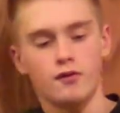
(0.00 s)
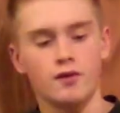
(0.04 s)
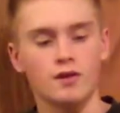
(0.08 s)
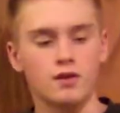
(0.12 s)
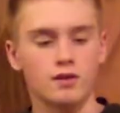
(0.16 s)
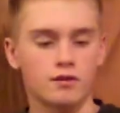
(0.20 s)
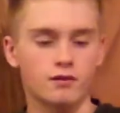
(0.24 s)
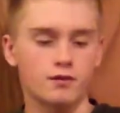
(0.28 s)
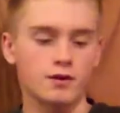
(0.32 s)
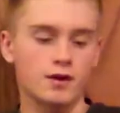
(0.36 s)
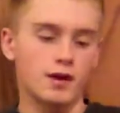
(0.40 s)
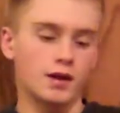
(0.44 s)

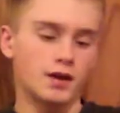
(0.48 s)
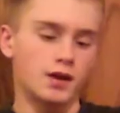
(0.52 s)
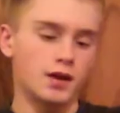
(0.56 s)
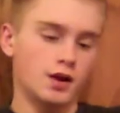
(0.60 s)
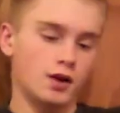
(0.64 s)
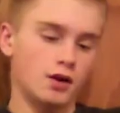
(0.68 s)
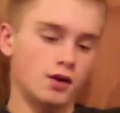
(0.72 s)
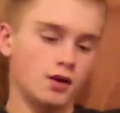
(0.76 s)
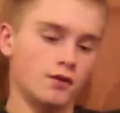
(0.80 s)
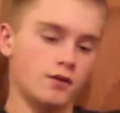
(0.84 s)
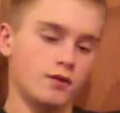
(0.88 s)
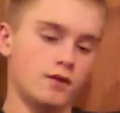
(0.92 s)
This right
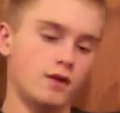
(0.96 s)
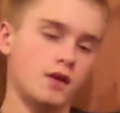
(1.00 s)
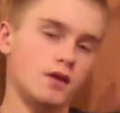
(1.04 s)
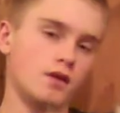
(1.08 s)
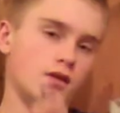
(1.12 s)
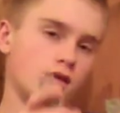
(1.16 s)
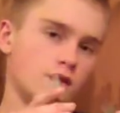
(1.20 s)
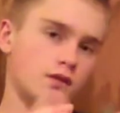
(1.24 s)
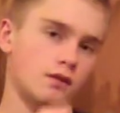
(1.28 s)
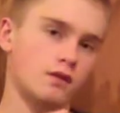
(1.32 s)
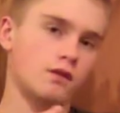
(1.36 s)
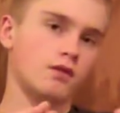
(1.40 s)
here,
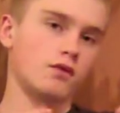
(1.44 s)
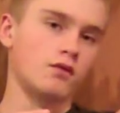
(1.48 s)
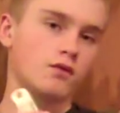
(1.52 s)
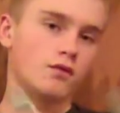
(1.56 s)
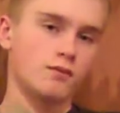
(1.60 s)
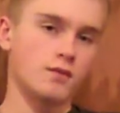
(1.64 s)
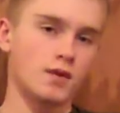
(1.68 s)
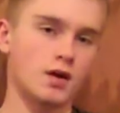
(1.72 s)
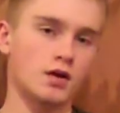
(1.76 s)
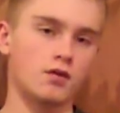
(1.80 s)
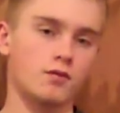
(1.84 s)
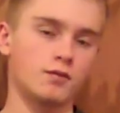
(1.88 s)
these
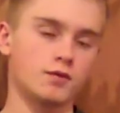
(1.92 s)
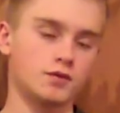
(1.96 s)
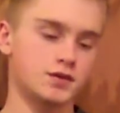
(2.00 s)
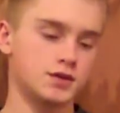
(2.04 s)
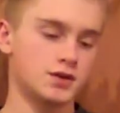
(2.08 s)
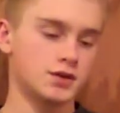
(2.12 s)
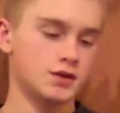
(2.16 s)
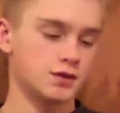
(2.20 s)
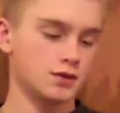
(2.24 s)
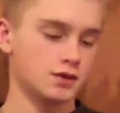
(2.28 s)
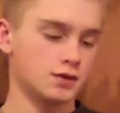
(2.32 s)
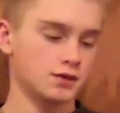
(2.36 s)
two metal
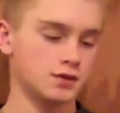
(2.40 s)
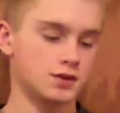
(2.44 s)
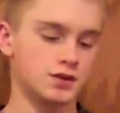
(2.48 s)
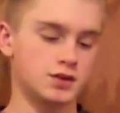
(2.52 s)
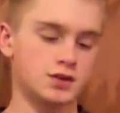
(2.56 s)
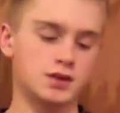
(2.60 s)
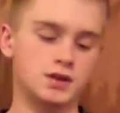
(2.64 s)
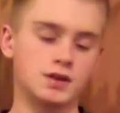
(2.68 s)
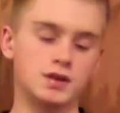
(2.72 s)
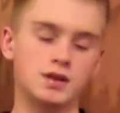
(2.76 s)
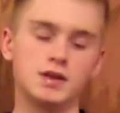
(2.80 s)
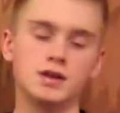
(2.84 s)

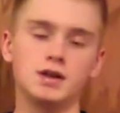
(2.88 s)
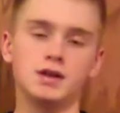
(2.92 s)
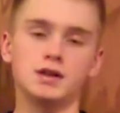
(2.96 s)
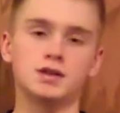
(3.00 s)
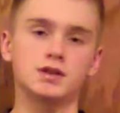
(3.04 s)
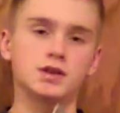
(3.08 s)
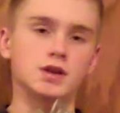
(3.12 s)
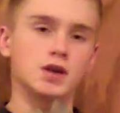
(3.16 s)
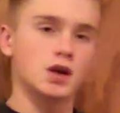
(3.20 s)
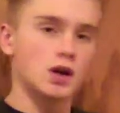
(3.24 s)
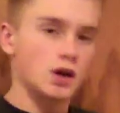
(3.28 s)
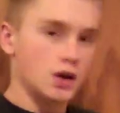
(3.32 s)
materials,
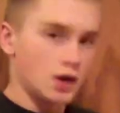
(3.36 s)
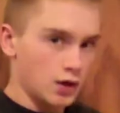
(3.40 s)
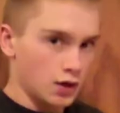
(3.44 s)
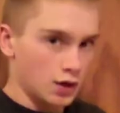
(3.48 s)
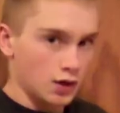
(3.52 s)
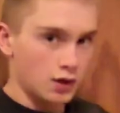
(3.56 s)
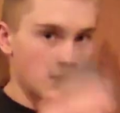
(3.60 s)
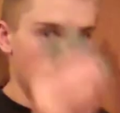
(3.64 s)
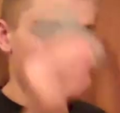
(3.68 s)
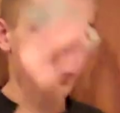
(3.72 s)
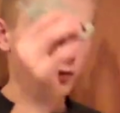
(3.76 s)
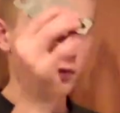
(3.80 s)
these
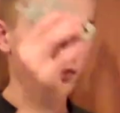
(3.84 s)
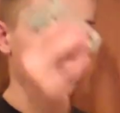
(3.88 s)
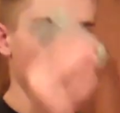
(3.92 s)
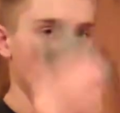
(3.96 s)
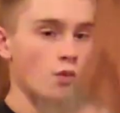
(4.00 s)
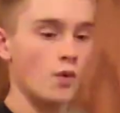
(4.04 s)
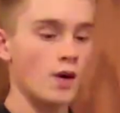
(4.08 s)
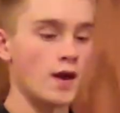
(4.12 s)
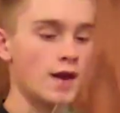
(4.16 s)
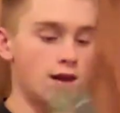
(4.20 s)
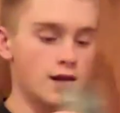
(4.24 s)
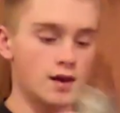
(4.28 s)
are the
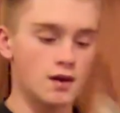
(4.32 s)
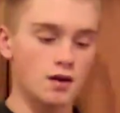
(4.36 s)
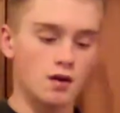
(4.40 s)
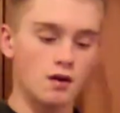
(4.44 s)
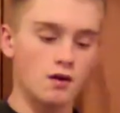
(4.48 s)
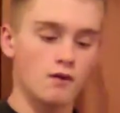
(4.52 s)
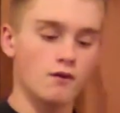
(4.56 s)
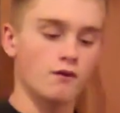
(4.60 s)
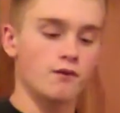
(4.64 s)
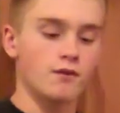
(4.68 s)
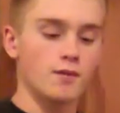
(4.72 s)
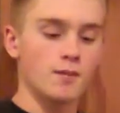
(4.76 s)
weight
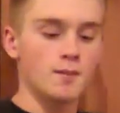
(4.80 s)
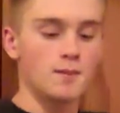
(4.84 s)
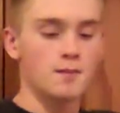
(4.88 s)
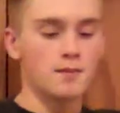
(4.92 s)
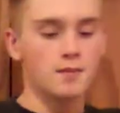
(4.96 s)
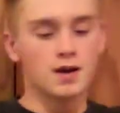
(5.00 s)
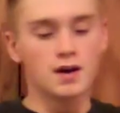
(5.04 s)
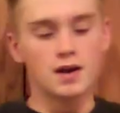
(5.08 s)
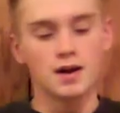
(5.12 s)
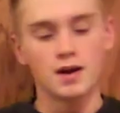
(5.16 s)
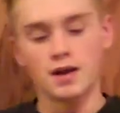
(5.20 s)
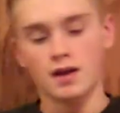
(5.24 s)
of
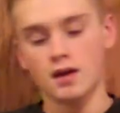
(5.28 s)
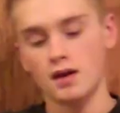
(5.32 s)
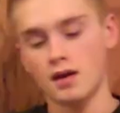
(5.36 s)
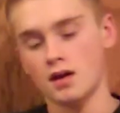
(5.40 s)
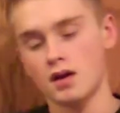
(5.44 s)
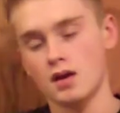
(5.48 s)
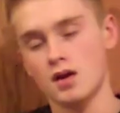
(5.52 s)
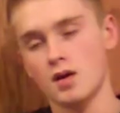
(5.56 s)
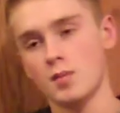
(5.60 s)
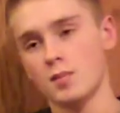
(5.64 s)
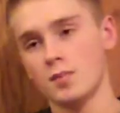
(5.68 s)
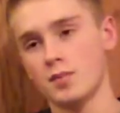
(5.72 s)
my
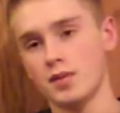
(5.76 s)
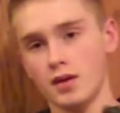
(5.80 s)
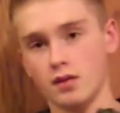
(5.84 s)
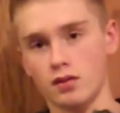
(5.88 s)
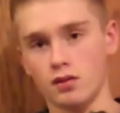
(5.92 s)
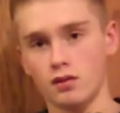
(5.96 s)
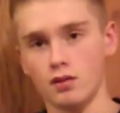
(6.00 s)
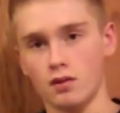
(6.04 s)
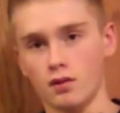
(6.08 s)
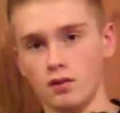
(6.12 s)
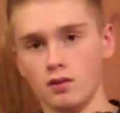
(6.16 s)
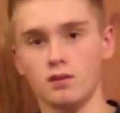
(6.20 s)

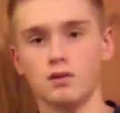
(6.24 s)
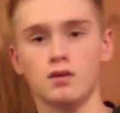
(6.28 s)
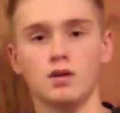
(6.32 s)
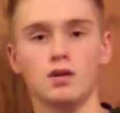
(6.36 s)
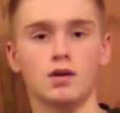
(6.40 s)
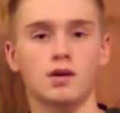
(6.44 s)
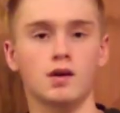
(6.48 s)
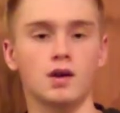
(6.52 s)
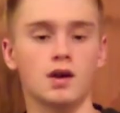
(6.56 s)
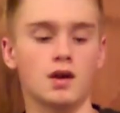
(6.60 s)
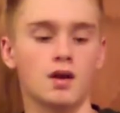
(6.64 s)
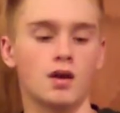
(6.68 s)
pistol,
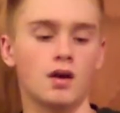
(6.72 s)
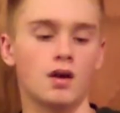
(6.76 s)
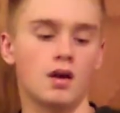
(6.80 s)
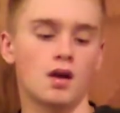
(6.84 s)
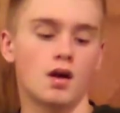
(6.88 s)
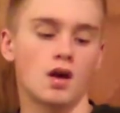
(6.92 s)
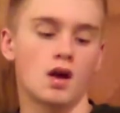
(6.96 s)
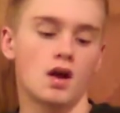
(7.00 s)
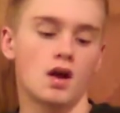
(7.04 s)
okay?